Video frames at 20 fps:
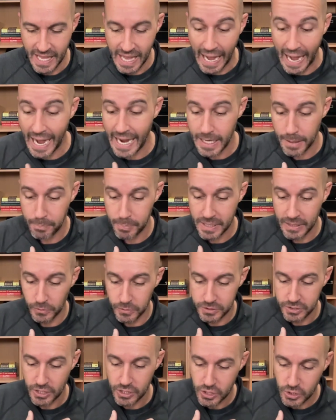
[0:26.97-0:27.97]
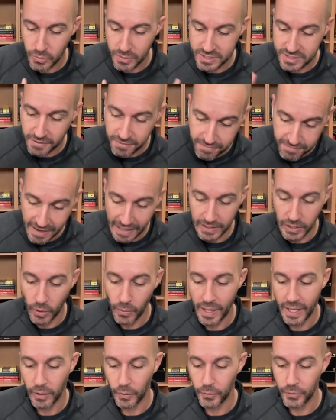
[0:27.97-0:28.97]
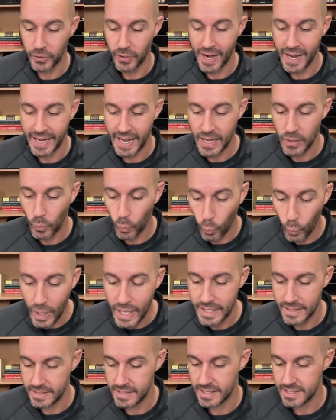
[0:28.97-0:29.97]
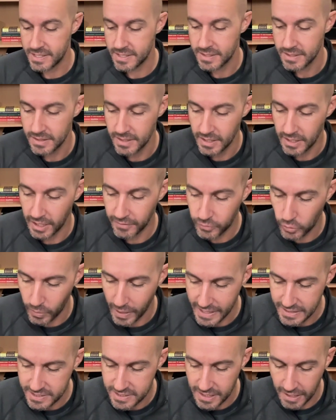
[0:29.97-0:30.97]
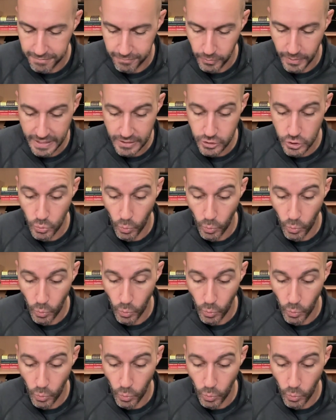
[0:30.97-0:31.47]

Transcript: I appeal to you as a fellow elder and a witness of Christ's sufferings,